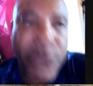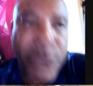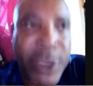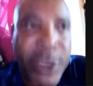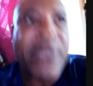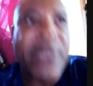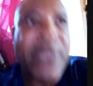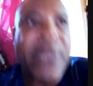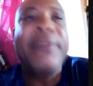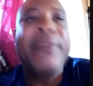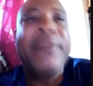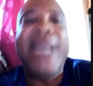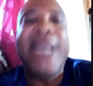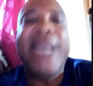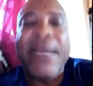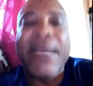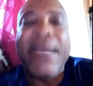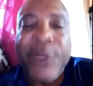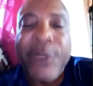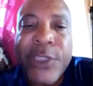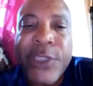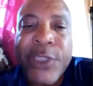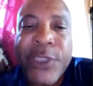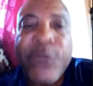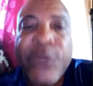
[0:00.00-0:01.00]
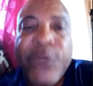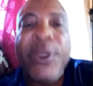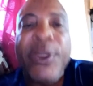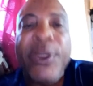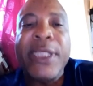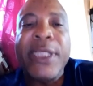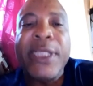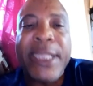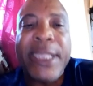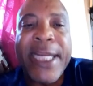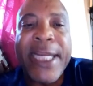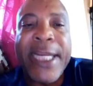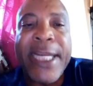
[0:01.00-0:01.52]
to sometimes go to studios
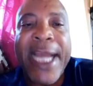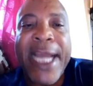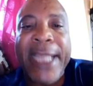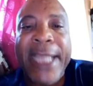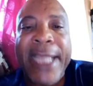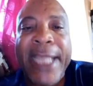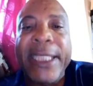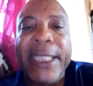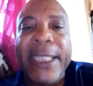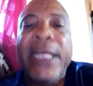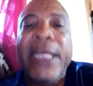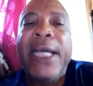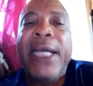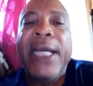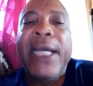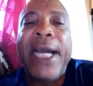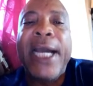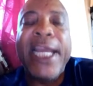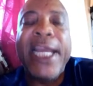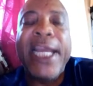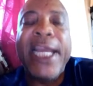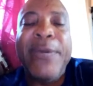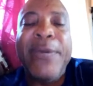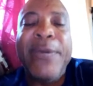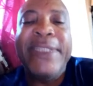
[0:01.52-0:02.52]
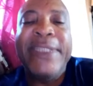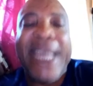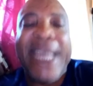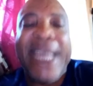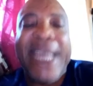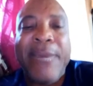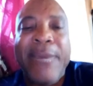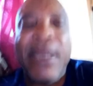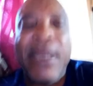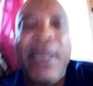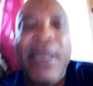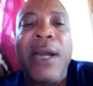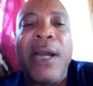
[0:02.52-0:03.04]
in the night, and he would take
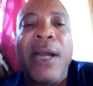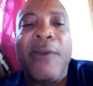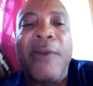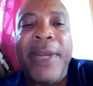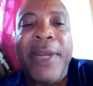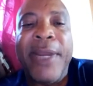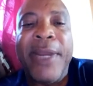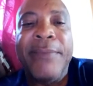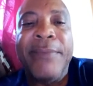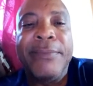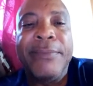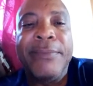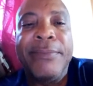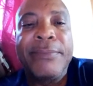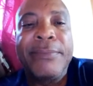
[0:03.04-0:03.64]
me along with him.